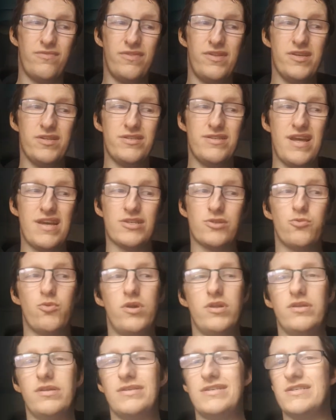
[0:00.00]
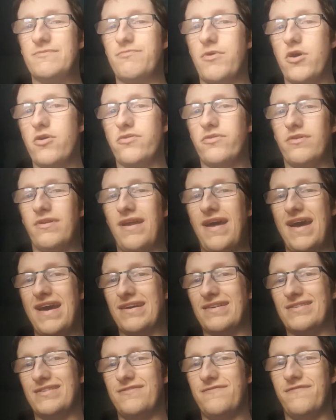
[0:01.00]
This next one is both an
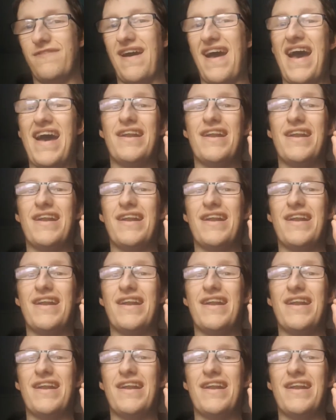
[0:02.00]
active